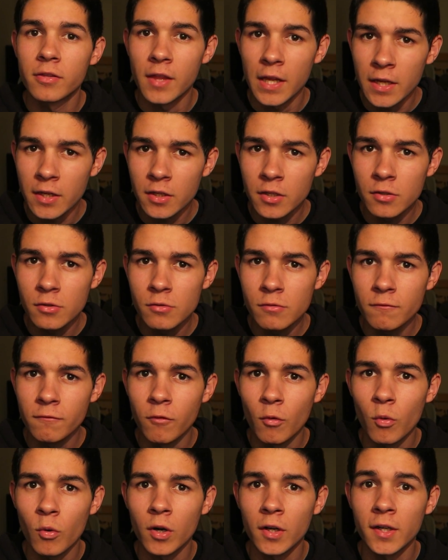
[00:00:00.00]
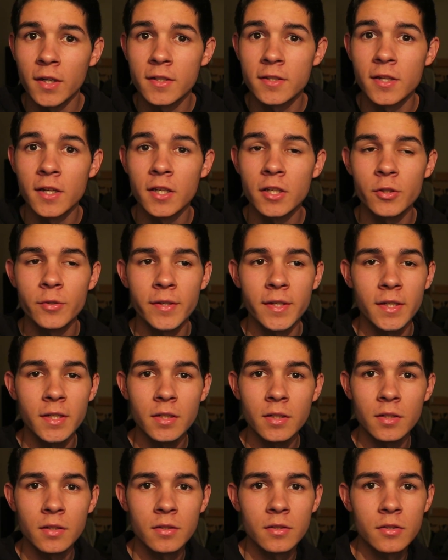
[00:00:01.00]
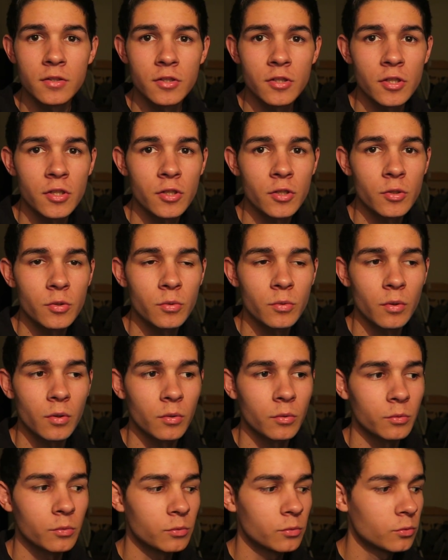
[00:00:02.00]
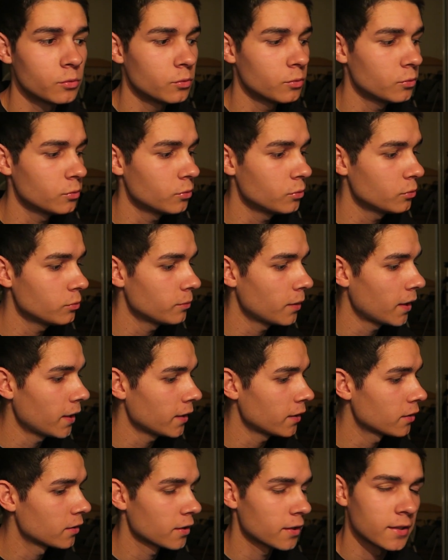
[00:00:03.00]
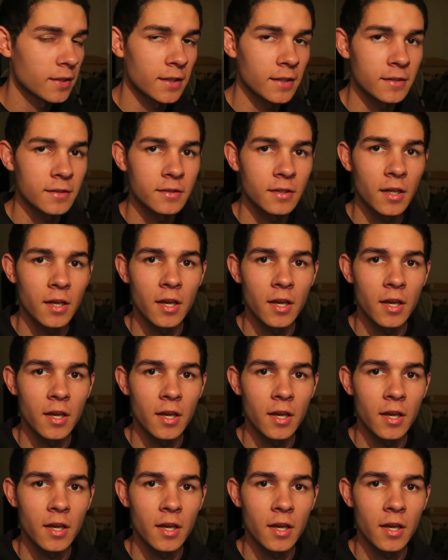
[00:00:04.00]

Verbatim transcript: Thank you for continuing to, oh my goodness,